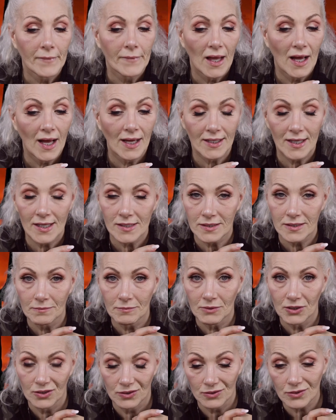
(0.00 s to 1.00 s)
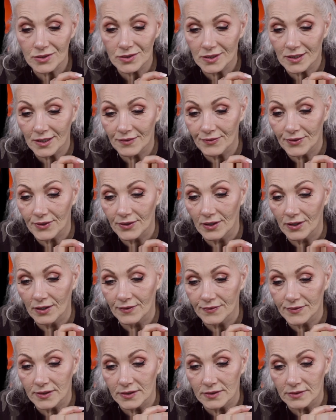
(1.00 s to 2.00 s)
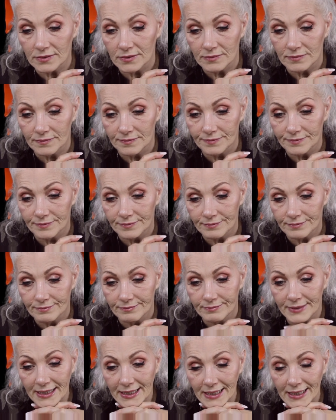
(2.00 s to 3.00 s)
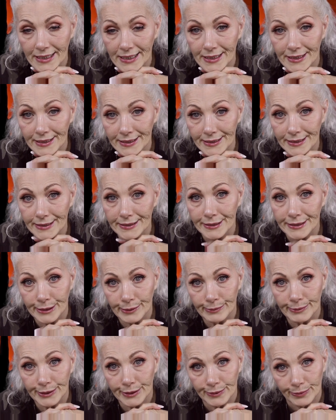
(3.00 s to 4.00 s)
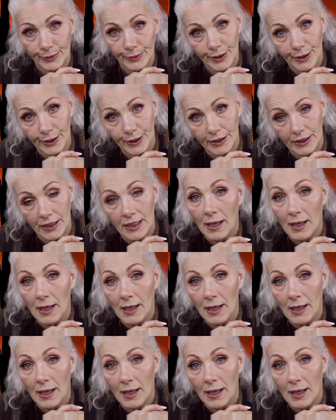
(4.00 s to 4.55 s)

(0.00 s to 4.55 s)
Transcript: I can't see me using it very often because it's too much work.